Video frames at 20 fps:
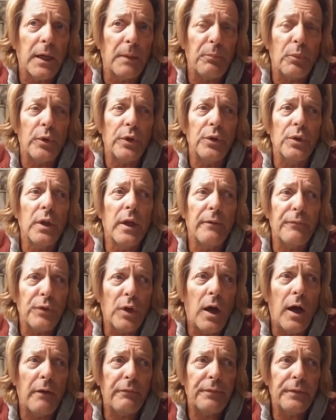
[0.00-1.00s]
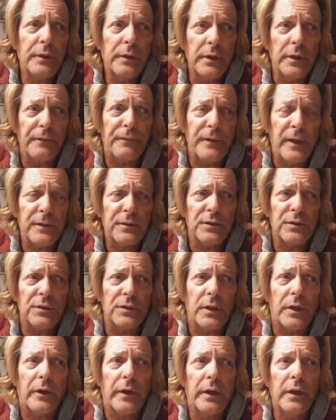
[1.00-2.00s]
up where you left off if
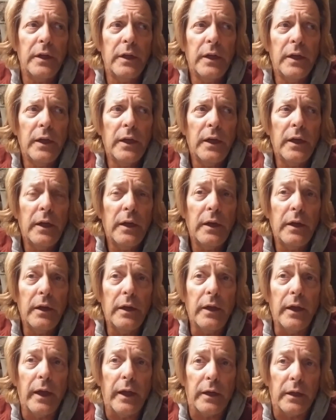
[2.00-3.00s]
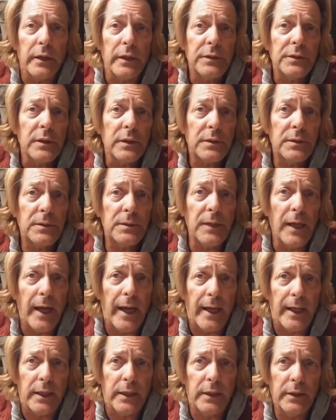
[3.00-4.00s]
necessary. And Lisa
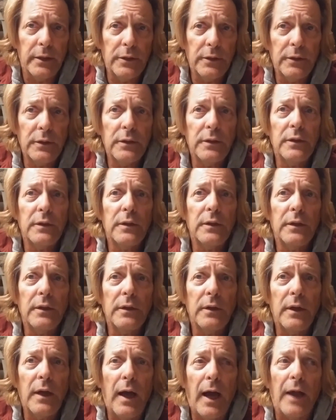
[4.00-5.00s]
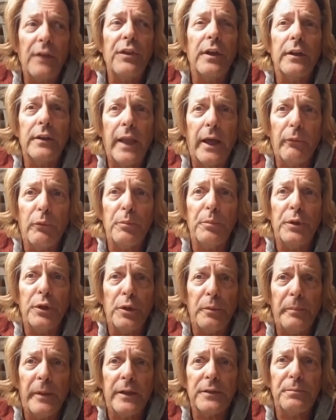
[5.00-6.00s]
said, I think that would be
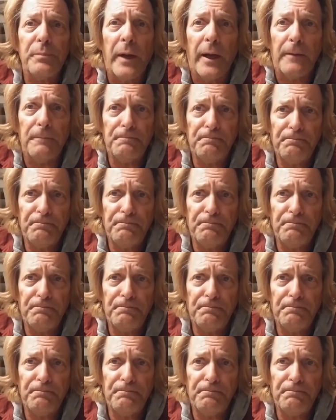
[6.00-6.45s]
your best bet.